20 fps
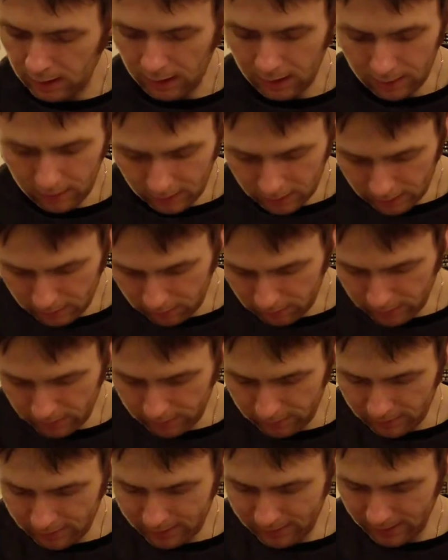I like how I
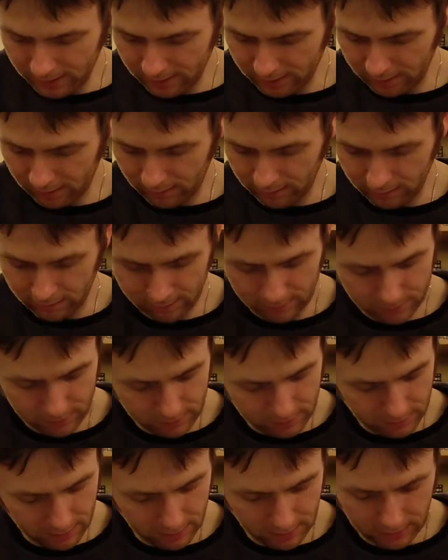kept the stickers on.
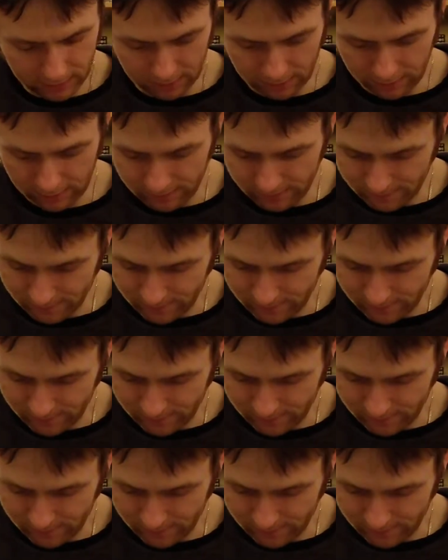$4.99.